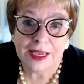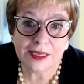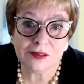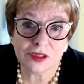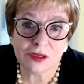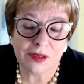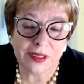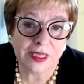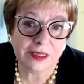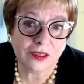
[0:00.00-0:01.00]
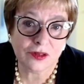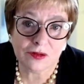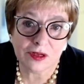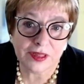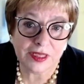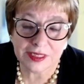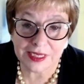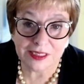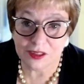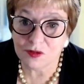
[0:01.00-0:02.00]
And so I think these are all things I
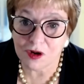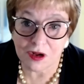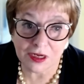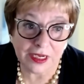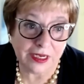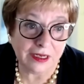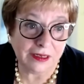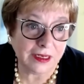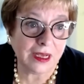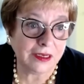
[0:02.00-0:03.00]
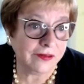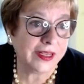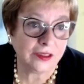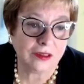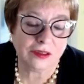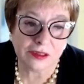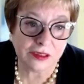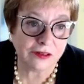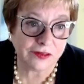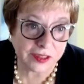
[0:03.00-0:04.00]
did wrong and kind of had to learn
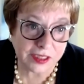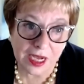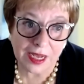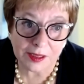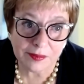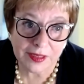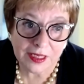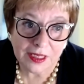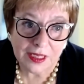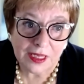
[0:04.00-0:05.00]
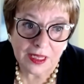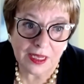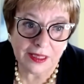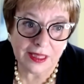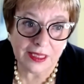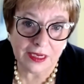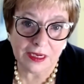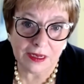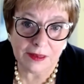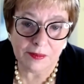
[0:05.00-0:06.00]
over time. I think
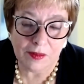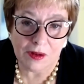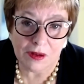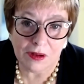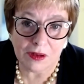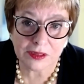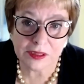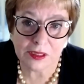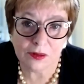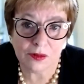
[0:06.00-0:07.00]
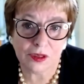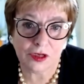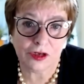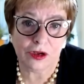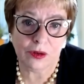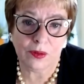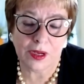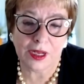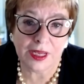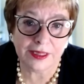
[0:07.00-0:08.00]
also, you know,
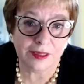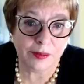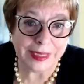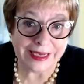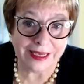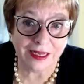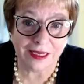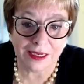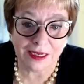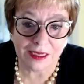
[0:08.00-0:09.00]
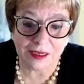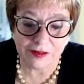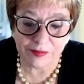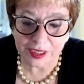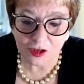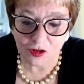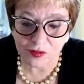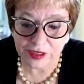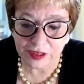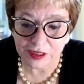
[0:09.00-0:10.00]
in the beginning of my
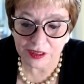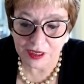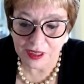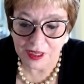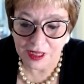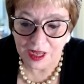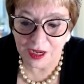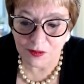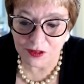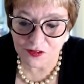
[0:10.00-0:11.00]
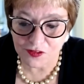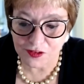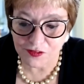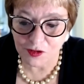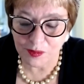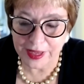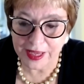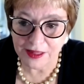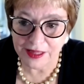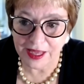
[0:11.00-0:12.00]
career, I worked for a few
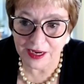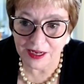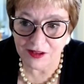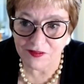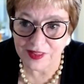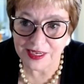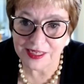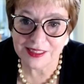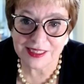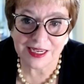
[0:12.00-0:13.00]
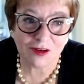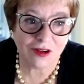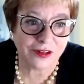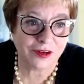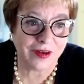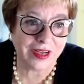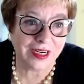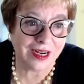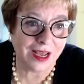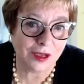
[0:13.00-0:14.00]
men that if they didn't take all the
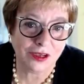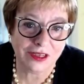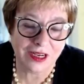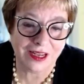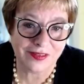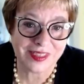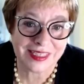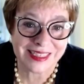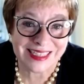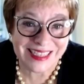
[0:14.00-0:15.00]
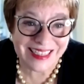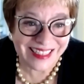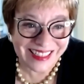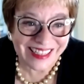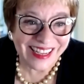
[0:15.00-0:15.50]
credit, I could not have succeeded.